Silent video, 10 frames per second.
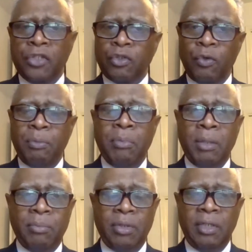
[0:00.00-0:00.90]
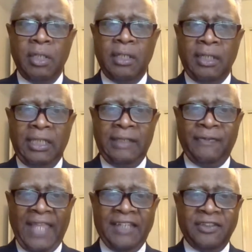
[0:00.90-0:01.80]
So remember,
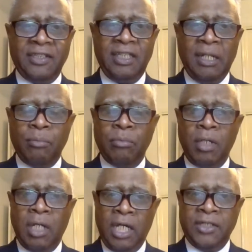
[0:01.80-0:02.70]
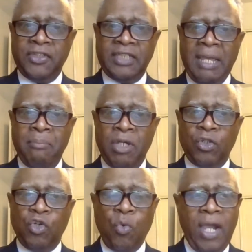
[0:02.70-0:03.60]
thanks to them, understand
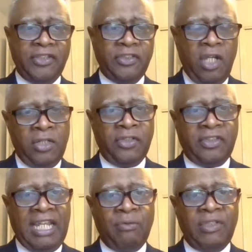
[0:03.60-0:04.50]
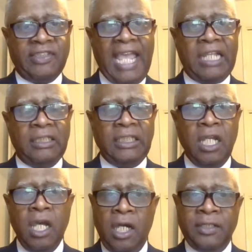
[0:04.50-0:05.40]
medical waste, understand
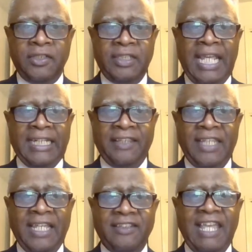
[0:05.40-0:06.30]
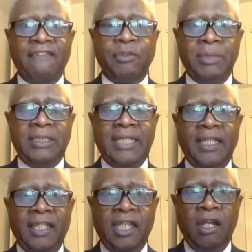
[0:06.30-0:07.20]
recycling, understand that things have to be
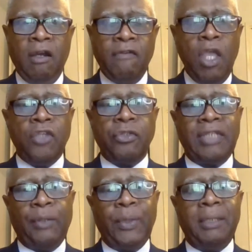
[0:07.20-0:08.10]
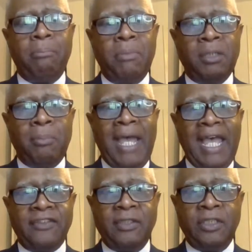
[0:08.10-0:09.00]
taken care of so that we can
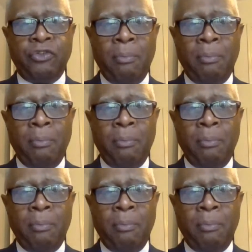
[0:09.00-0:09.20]
minimize the